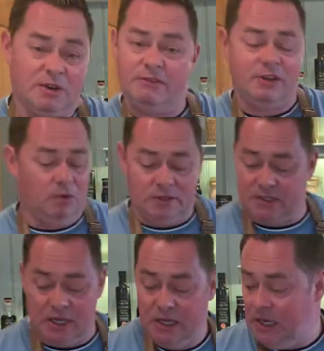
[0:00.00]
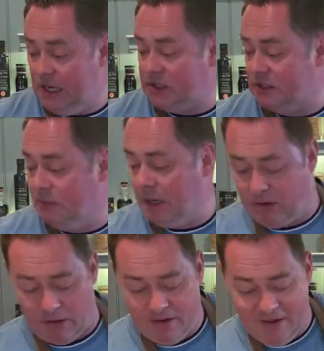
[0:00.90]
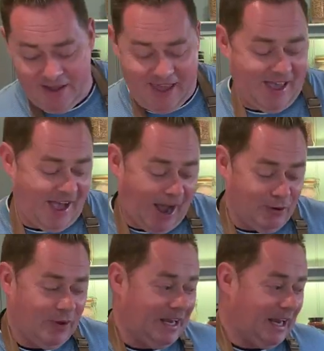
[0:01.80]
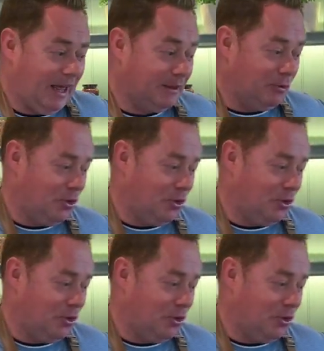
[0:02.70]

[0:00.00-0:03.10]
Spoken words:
whatever you want to. It doesn't matter. I really like them